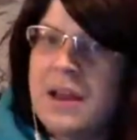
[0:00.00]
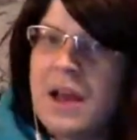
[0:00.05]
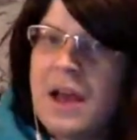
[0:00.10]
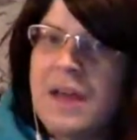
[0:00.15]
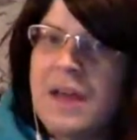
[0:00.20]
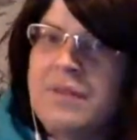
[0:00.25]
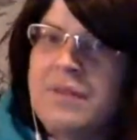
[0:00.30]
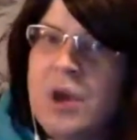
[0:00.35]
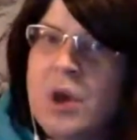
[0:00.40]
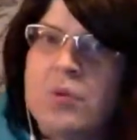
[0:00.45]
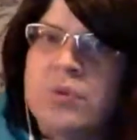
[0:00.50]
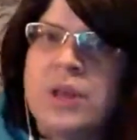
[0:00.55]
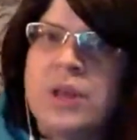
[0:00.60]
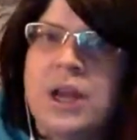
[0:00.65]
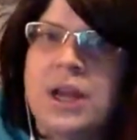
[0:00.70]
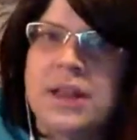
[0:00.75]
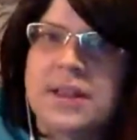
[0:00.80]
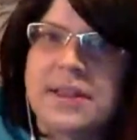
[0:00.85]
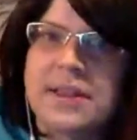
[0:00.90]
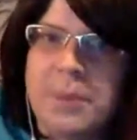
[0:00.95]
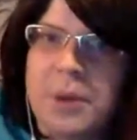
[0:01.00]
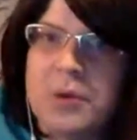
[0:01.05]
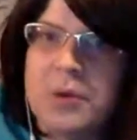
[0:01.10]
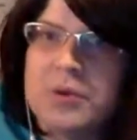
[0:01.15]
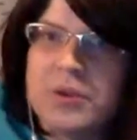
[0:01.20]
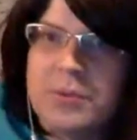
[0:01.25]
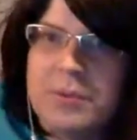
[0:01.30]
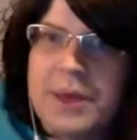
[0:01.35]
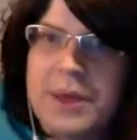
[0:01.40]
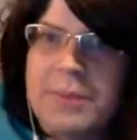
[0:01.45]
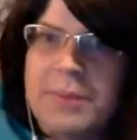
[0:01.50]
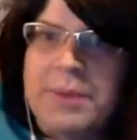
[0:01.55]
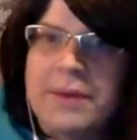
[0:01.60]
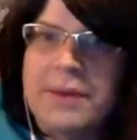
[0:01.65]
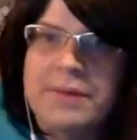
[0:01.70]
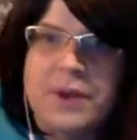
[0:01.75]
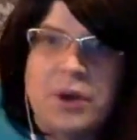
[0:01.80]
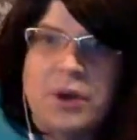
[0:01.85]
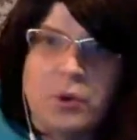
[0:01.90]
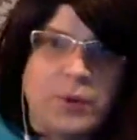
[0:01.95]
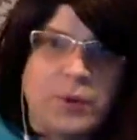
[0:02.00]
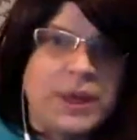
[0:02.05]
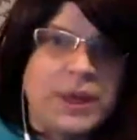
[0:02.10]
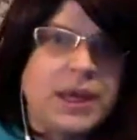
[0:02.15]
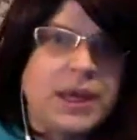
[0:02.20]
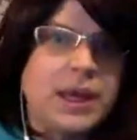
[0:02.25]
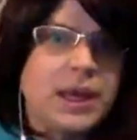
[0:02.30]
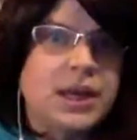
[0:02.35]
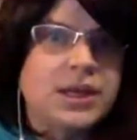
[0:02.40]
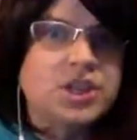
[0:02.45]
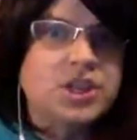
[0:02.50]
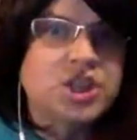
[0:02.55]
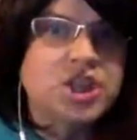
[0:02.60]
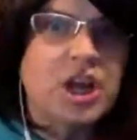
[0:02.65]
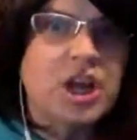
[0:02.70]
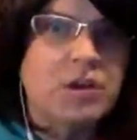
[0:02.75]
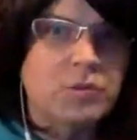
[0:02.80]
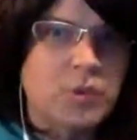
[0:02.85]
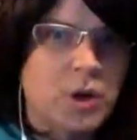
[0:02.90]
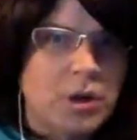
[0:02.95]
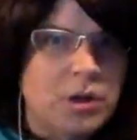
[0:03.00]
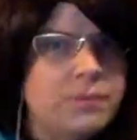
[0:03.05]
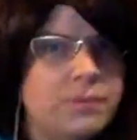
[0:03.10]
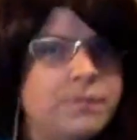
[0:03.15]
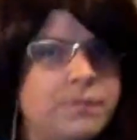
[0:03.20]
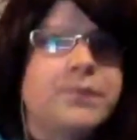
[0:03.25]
I've known that it's about to be a pivotal week in general.